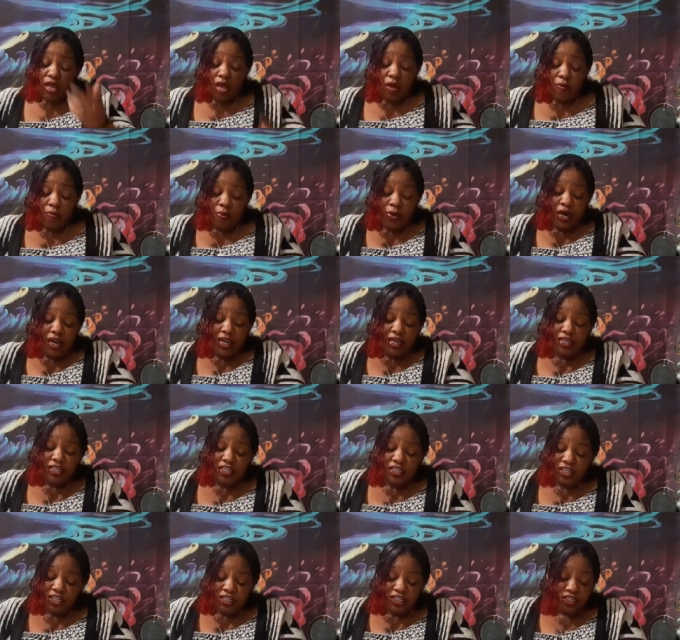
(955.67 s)
But
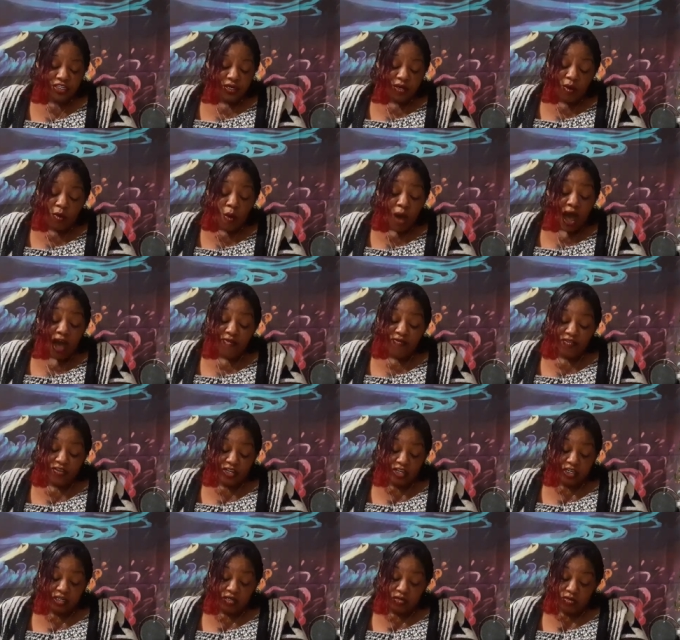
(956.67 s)
she's still
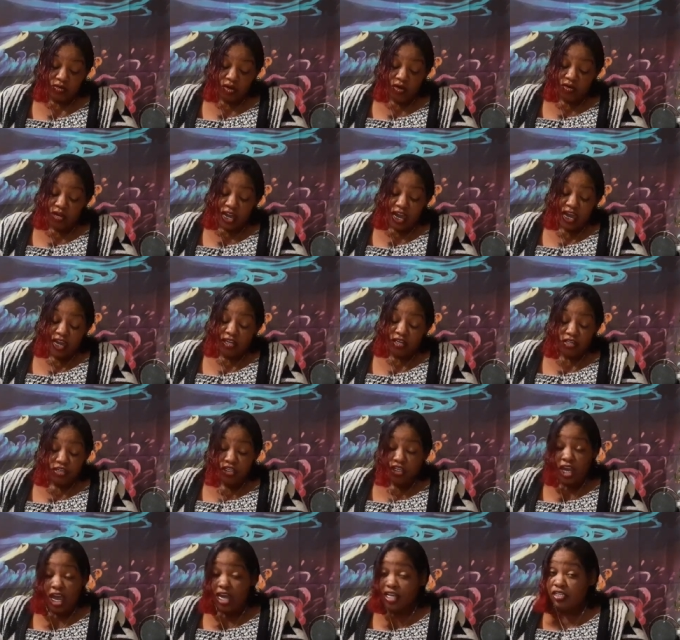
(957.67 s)
waffling, okay?
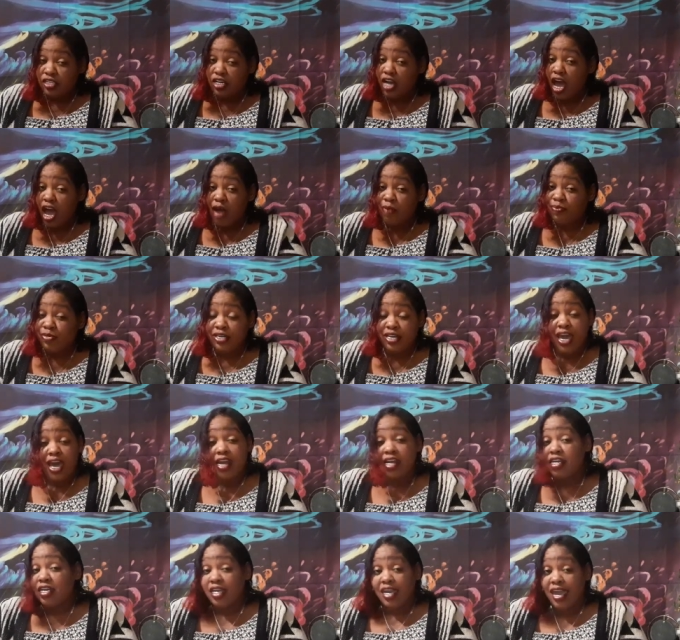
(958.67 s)
She hasn't opted out
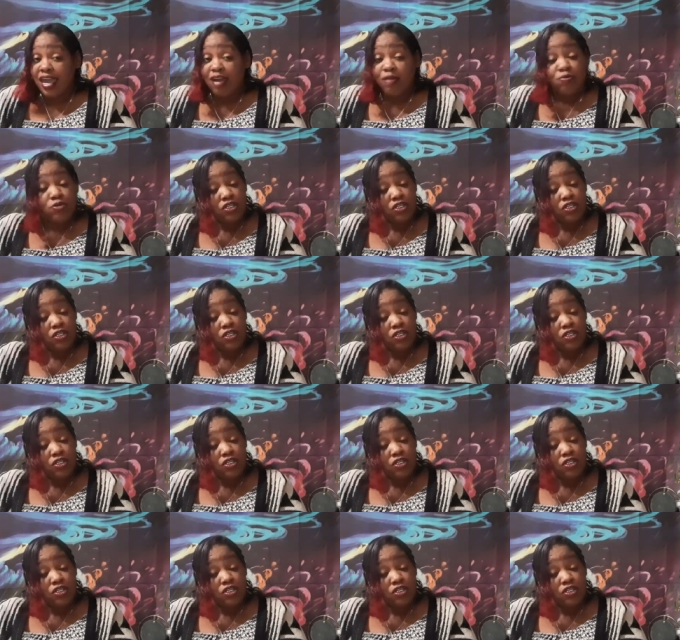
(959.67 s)
of the game.